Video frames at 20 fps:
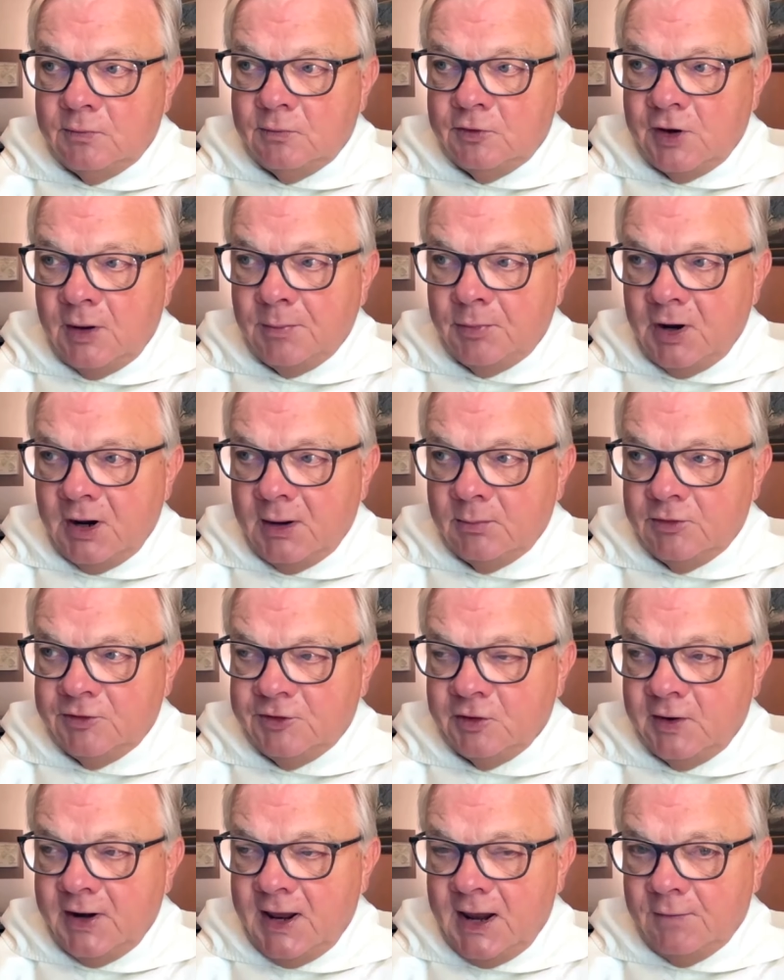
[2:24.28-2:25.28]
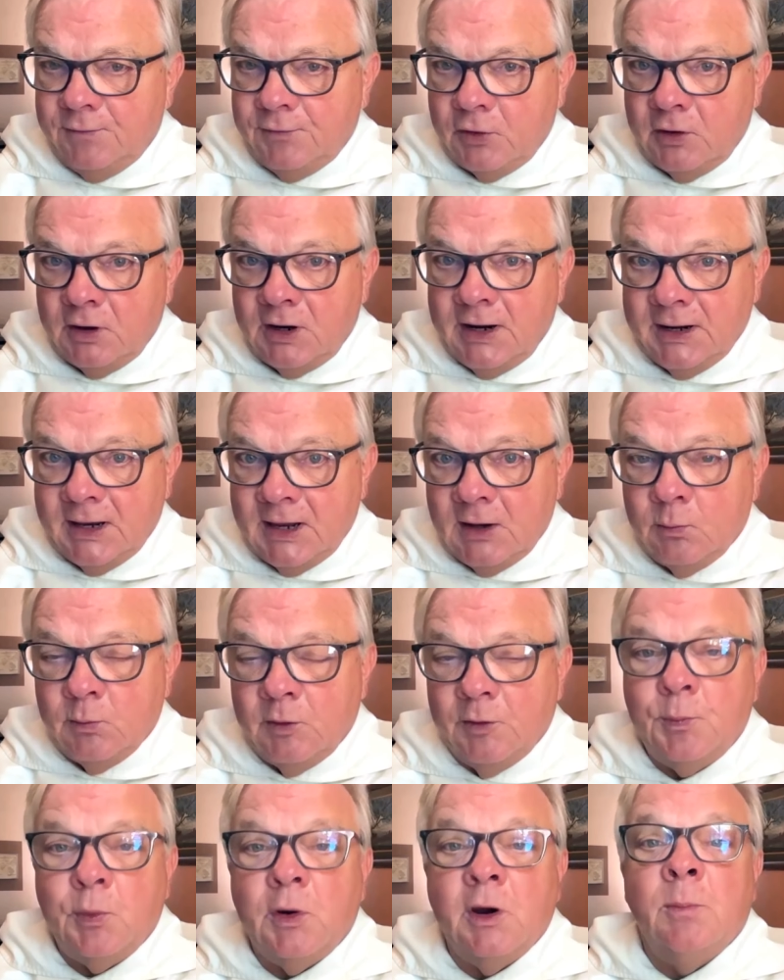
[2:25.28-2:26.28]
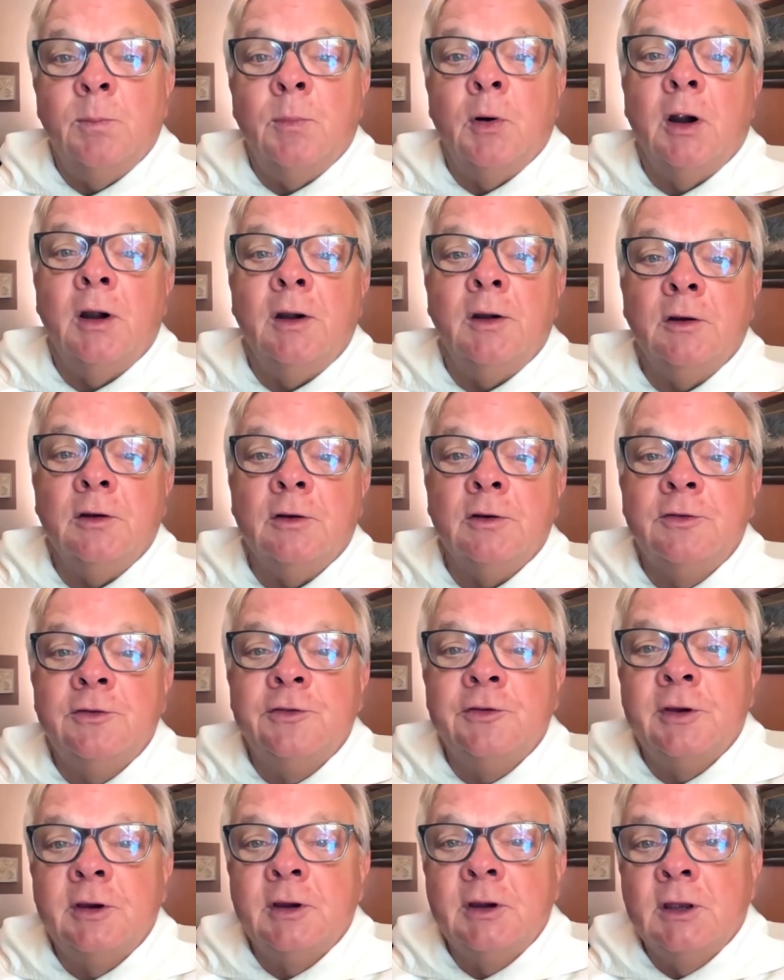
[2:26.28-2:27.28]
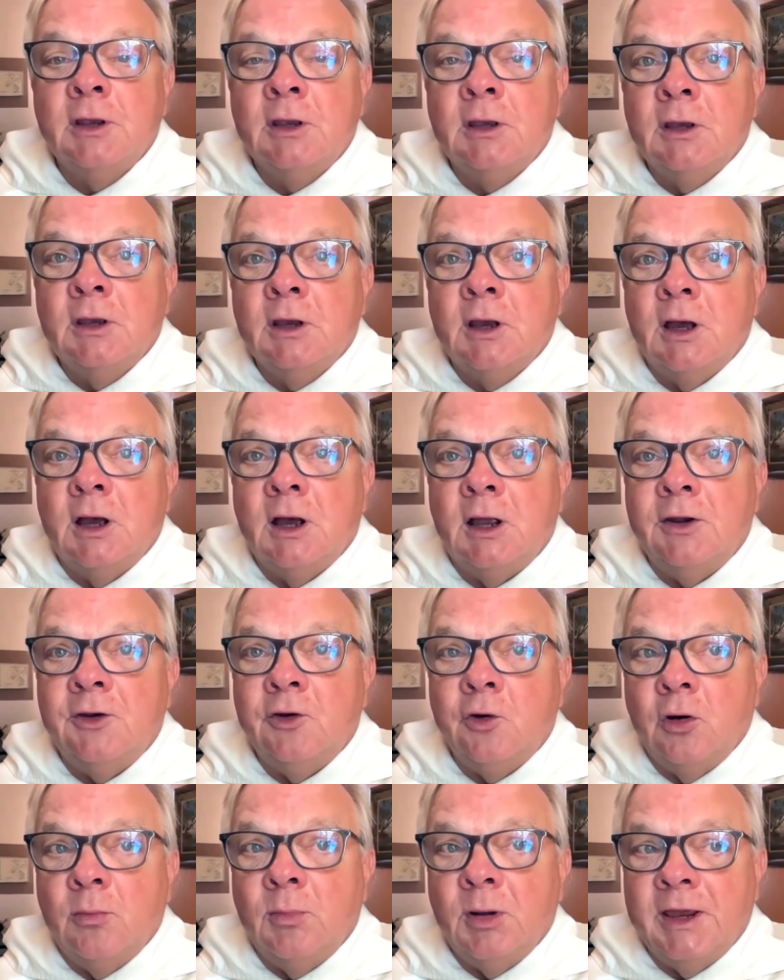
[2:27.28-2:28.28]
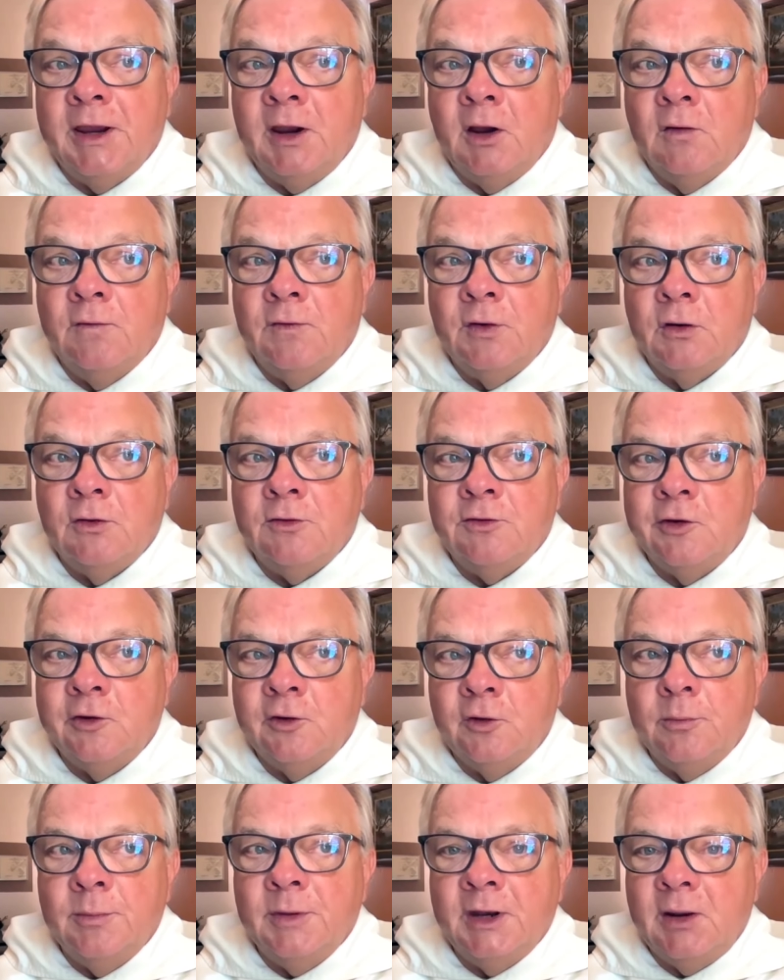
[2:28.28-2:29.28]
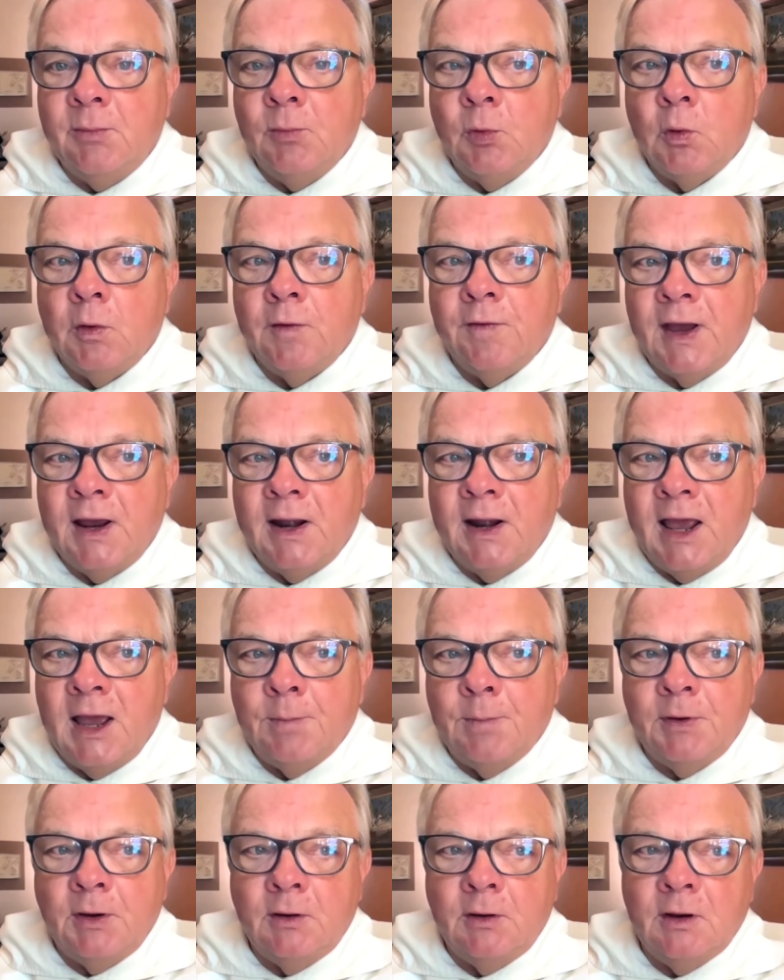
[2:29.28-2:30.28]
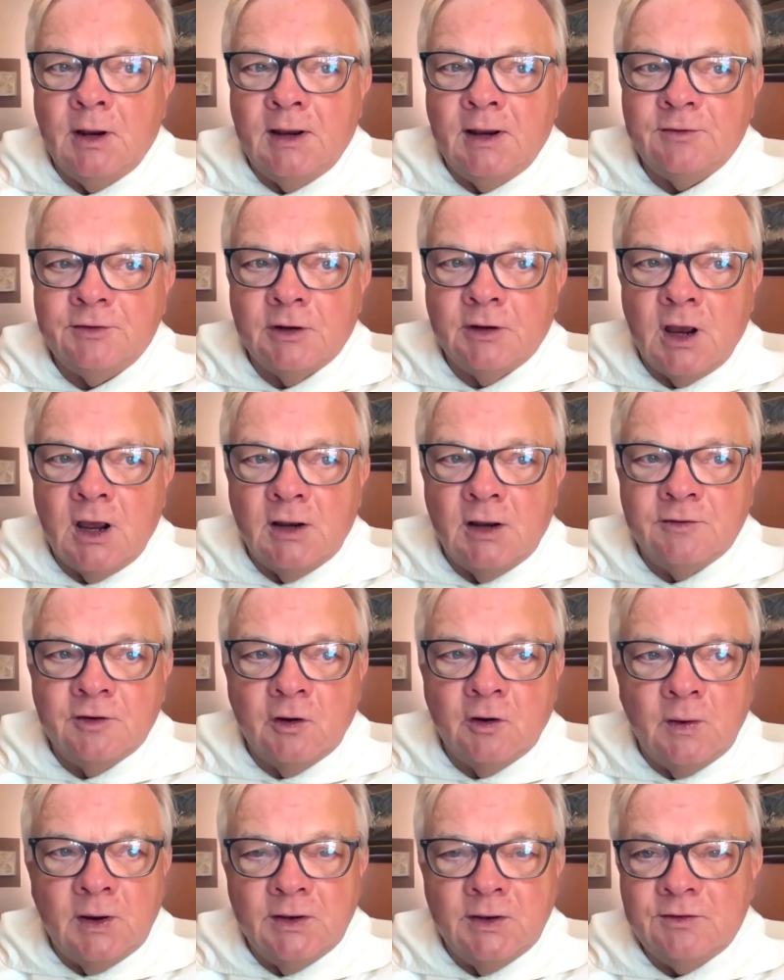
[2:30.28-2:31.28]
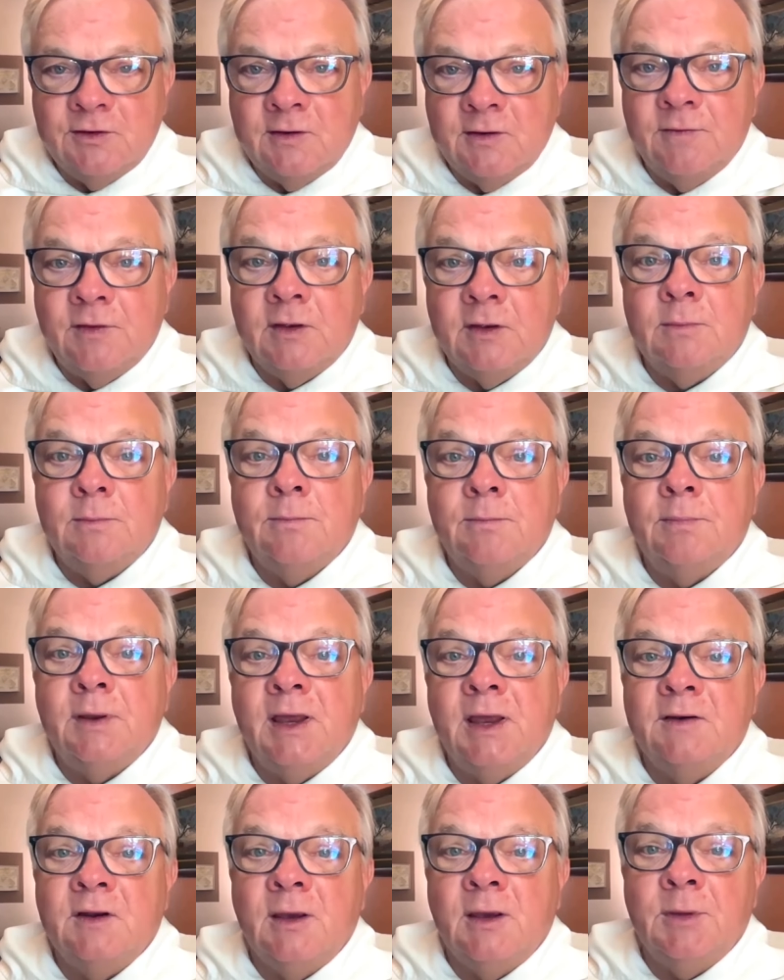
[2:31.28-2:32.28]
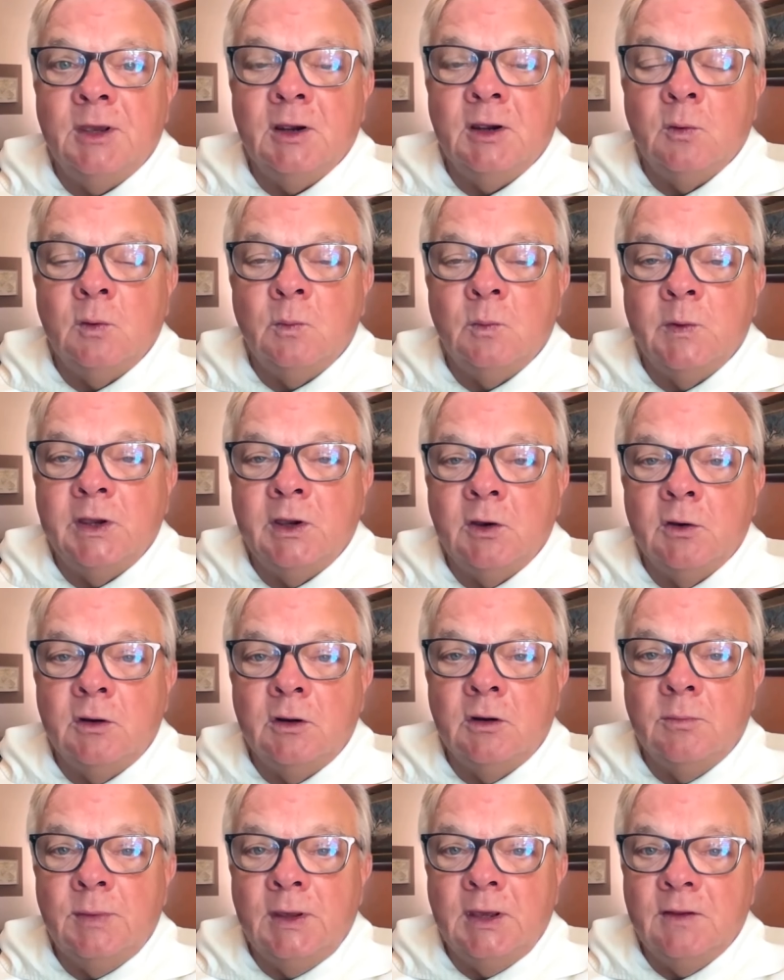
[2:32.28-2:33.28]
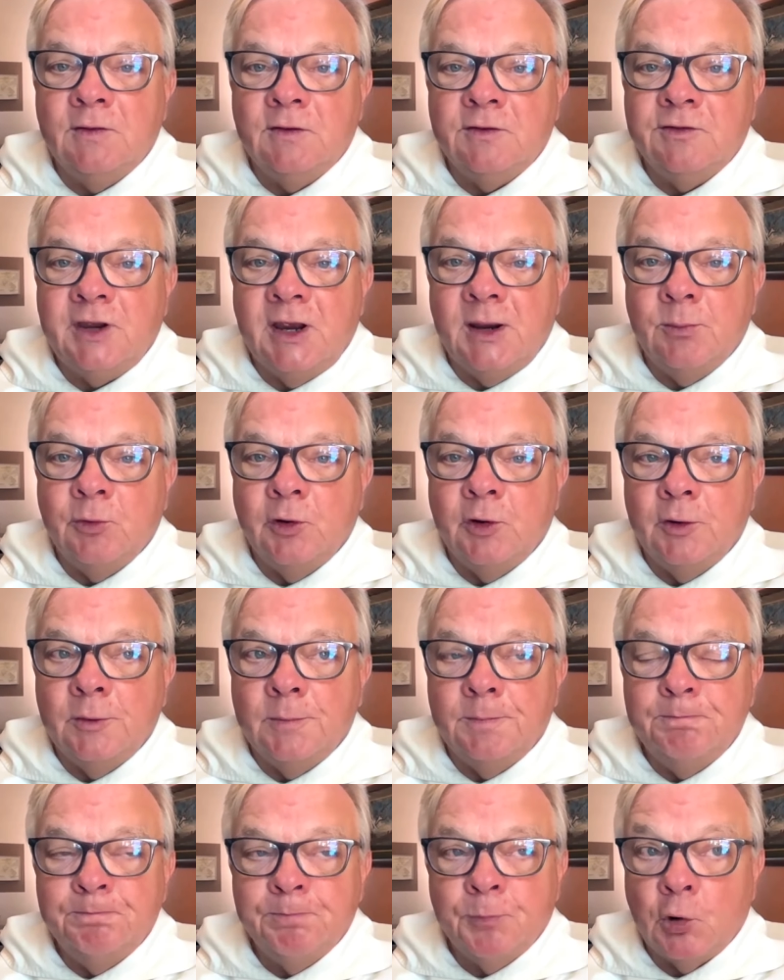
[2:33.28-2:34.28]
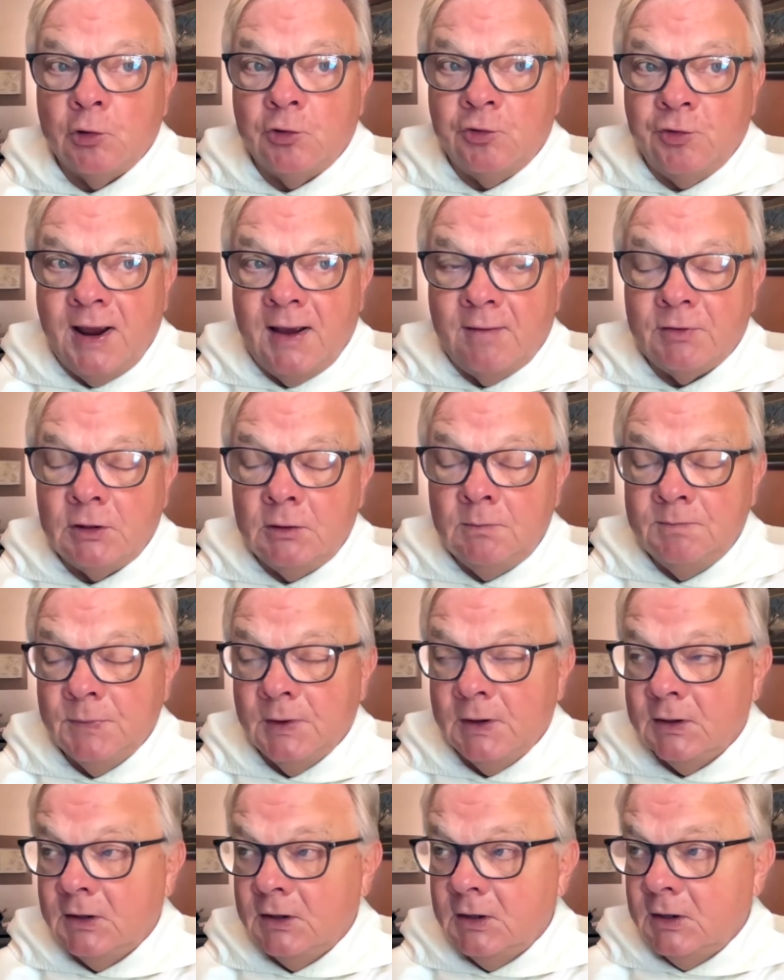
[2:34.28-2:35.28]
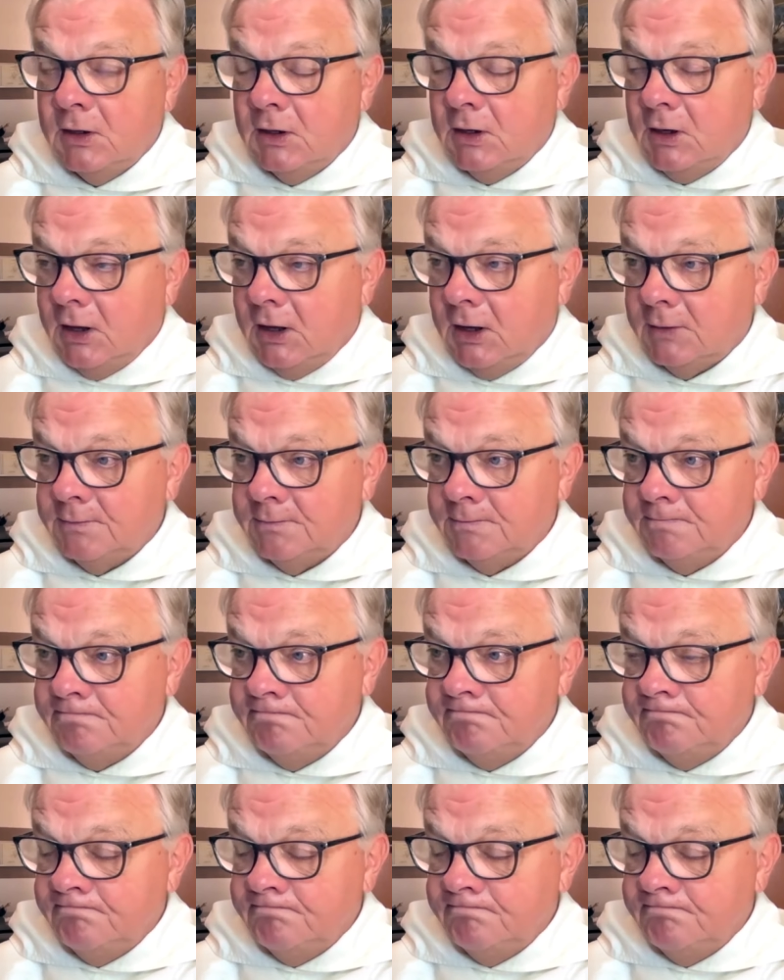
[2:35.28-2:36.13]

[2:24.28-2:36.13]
Sometimes soon after, I get with prayer partners, normally over Zoom anymore. That happened as a consequence of the pandemic when we couldn't be in the same room or travel. So